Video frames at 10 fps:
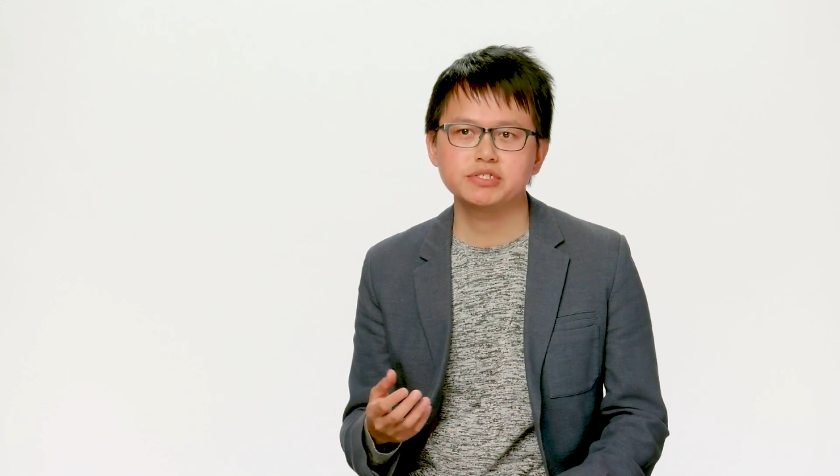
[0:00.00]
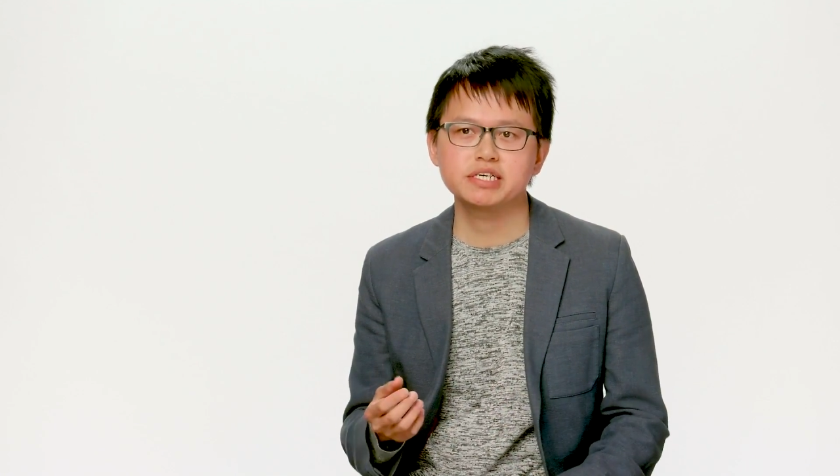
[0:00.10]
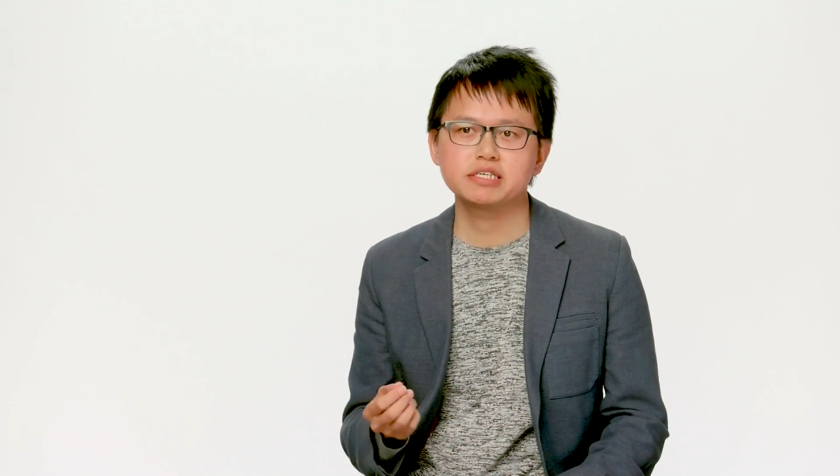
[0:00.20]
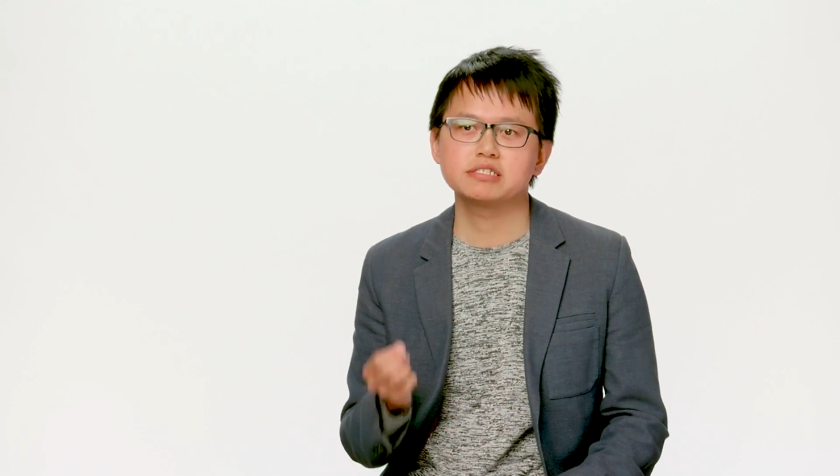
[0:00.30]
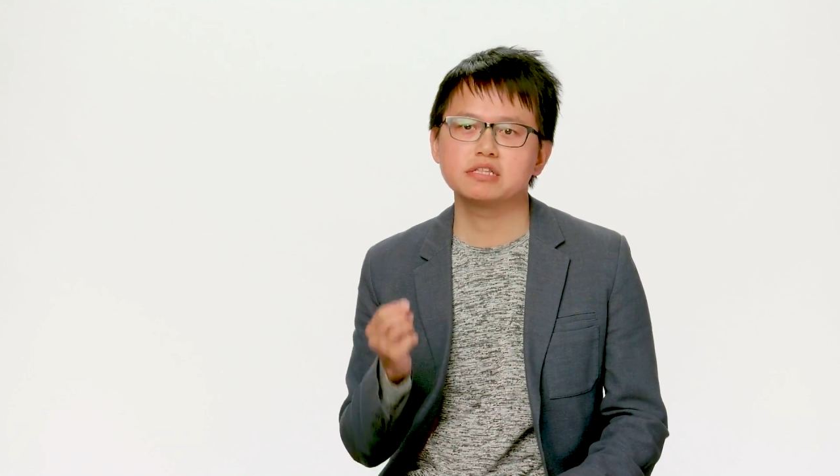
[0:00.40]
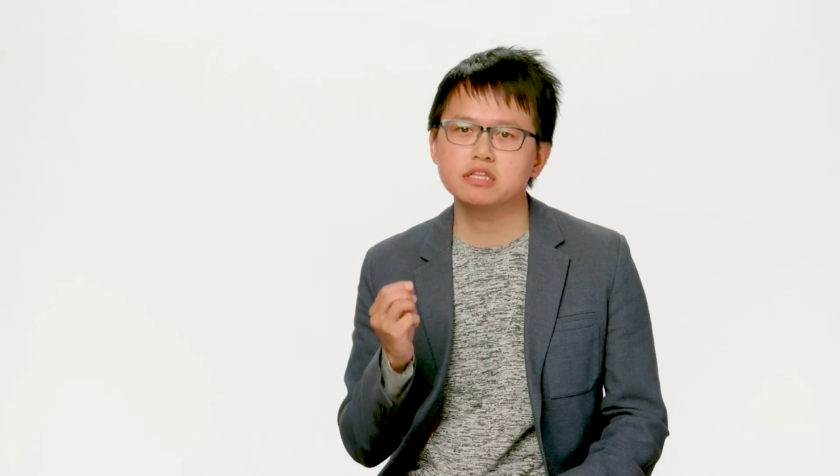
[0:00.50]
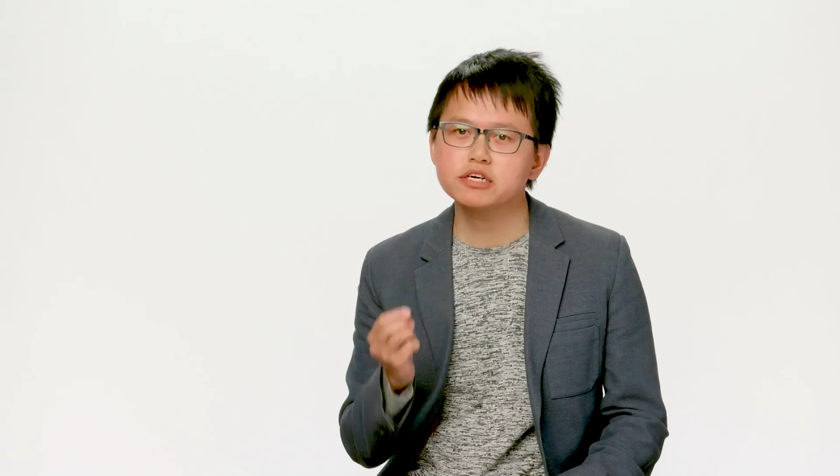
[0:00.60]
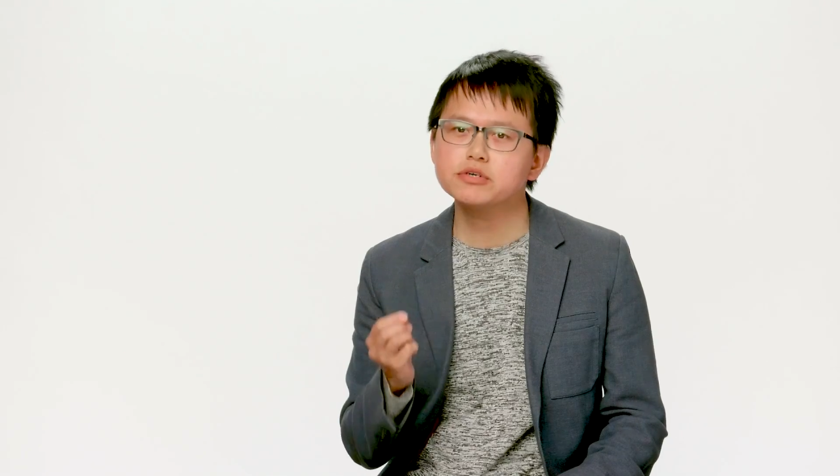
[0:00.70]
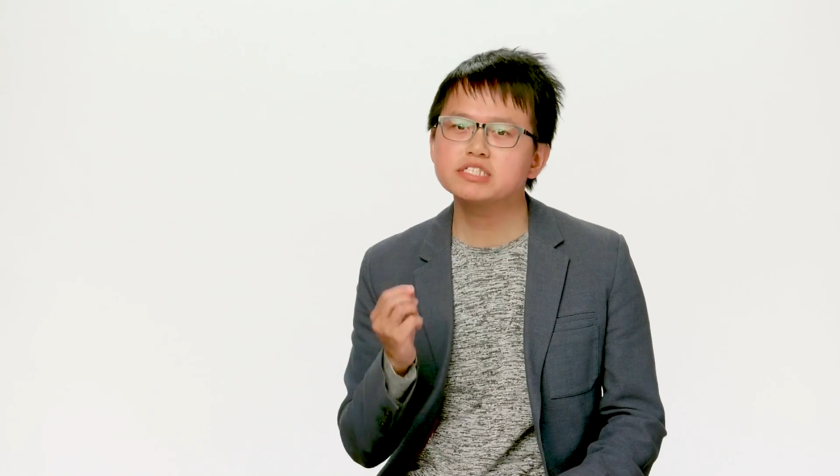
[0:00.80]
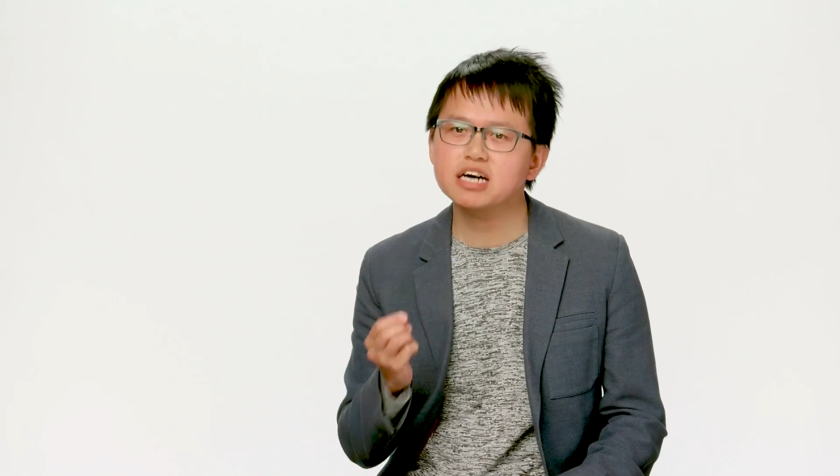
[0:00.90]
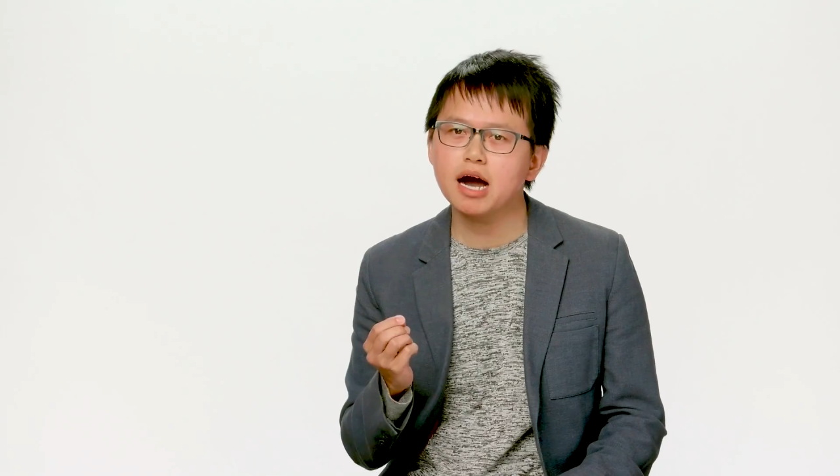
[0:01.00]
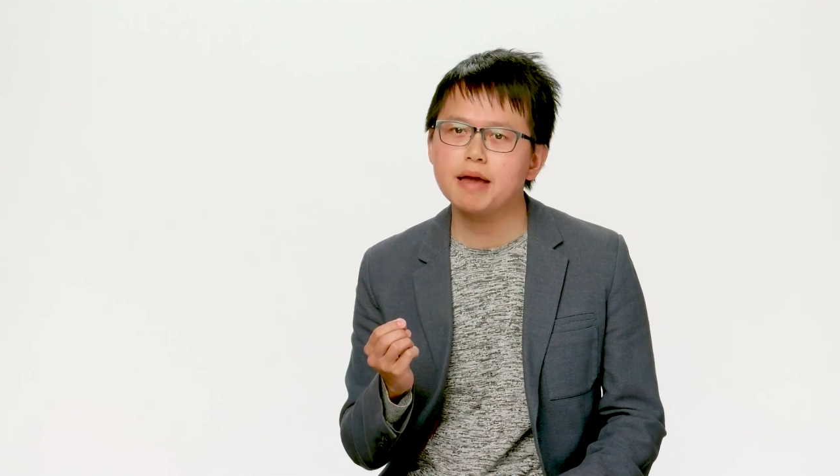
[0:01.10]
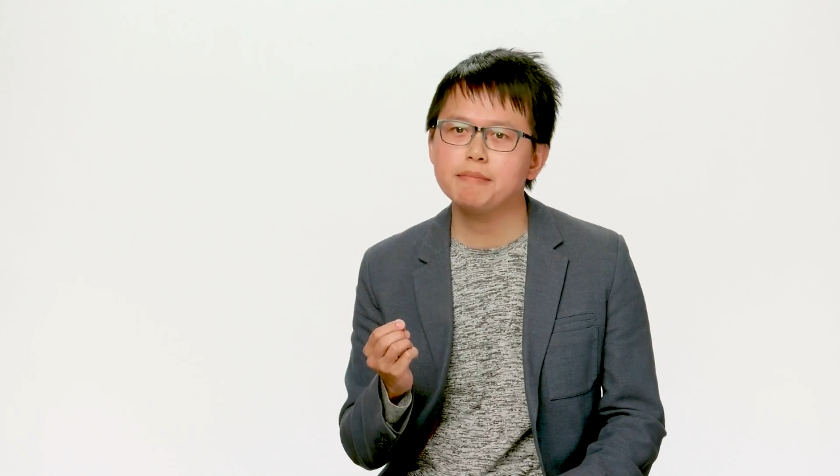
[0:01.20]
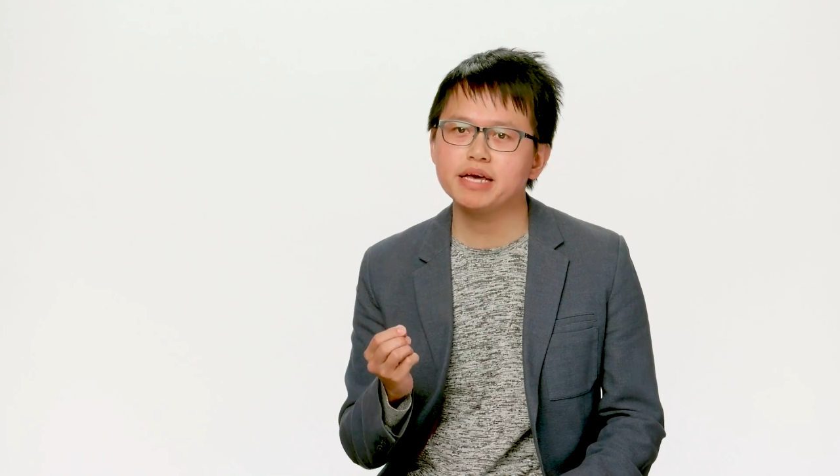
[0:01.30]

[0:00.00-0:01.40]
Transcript: using as little time